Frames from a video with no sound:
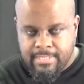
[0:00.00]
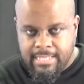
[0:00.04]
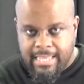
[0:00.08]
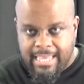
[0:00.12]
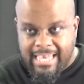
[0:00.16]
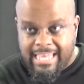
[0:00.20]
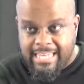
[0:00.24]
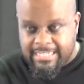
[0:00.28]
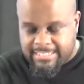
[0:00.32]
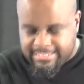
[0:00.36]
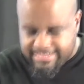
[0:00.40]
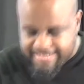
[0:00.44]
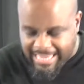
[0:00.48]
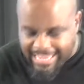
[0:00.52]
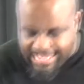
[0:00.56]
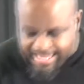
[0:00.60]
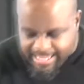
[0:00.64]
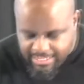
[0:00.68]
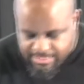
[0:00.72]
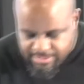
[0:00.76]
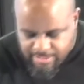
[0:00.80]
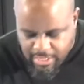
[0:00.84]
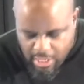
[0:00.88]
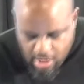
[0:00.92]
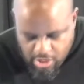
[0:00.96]
It is
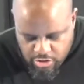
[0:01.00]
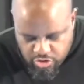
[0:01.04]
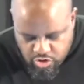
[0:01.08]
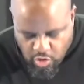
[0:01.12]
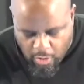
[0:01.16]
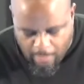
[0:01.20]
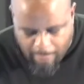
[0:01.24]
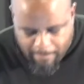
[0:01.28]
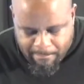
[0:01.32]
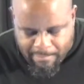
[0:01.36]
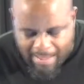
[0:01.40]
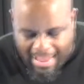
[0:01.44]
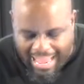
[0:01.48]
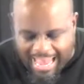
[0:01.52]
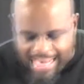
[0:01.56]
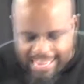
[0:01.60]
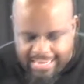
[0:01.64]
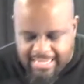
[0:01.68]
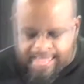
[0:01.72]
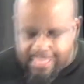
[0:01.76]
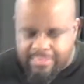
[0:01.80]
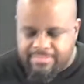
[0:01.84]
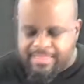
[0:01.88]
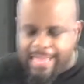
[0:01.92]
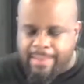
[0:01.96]
taking your
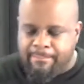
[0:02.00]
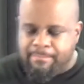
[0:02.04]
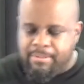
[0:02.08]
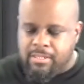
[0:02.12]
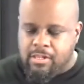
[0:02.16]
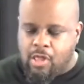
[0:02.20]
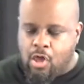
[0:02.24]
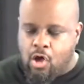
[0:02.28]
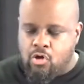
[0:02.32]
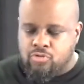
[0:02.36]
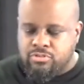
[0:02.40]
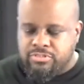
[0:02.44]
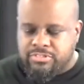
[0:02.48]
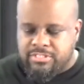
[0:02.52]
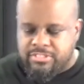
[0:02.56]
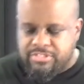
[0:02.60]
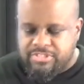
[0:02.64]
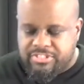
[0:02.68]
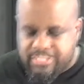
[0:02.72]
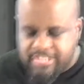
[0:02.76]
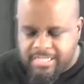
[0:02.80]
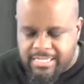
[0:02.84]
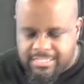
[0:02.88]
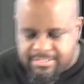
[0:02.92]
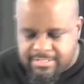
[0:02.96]
body that belongs to
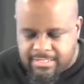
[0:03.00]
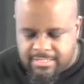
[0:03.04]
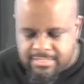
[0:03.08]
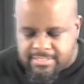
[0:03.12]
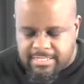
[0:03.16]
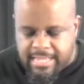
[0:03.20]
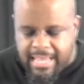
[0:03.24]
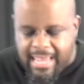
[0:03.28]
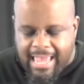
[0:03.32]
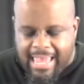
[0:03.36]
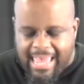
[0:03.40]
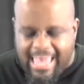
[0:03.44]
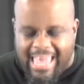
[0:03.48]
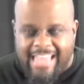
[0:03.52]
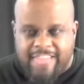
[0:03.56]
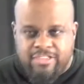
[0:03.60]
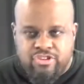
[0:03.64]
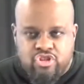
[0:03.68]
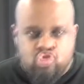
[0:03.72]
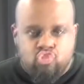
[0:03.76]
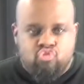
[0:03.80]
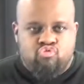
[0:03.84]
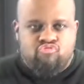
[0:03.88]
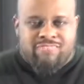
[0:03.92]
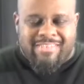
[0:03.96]
Jesus and
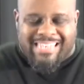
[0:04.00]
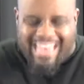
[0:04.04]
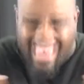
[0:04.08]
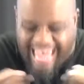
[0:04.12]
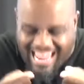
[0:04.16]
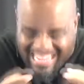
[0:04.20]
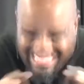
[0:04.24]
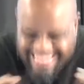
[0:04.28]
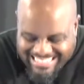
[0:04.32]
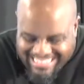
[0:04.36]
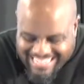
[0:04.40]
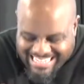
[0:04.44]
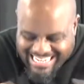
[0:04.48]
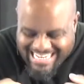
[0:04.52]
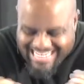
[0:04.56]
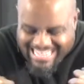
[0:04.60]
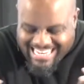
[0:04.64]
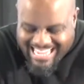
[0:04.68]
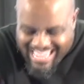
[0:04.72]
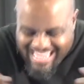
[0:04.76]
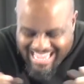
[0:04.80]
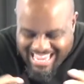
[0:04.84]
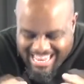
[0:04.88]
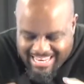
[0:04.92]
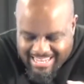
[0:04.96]
uniting
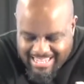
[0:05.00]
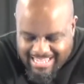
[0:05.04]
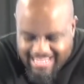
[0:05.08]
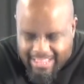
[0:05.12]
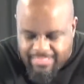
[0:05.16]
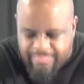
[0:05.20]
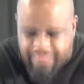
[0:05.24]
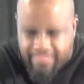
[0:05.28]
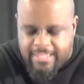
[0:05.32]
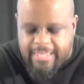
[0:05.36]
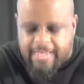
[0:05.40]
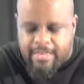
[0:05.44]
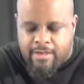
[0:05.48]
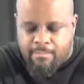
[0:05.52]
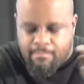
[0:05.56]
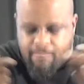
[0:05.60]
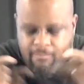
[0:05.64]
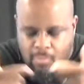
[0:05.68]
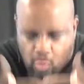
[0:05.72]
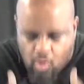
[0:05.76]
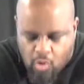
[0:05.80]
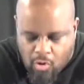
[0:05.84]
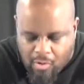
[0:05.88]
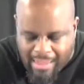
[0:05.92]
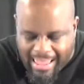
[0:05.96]
it in the
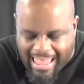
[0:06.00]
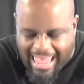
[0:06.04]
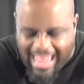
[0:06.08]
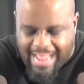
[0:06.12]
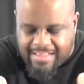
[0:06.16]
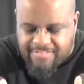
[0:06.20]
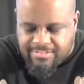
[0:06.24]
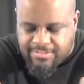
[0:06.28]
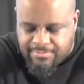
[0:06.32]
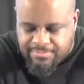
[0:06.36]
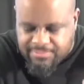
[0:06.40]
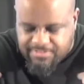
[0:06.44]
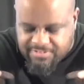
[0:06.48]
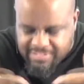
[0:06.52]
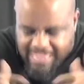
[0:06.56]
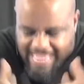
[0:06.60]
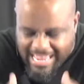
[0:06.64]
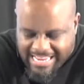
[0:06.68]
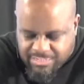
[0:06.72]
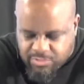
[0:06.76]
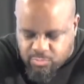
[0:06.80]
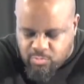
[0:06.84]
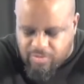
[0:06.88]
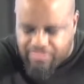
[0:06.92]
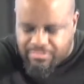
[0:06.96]
immoral act of
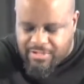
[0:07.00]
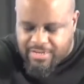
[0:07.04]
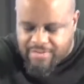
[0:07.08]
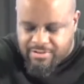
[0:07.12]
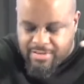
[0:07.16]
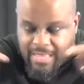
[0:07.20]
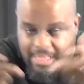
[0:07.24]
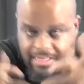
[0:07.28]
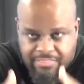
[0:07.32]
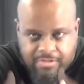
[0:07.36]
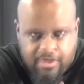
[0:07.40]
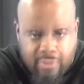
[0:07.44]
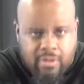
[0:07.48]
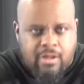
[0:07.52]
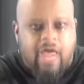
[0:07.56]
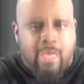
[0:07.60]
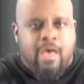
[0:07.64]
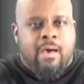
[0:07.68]
sex with another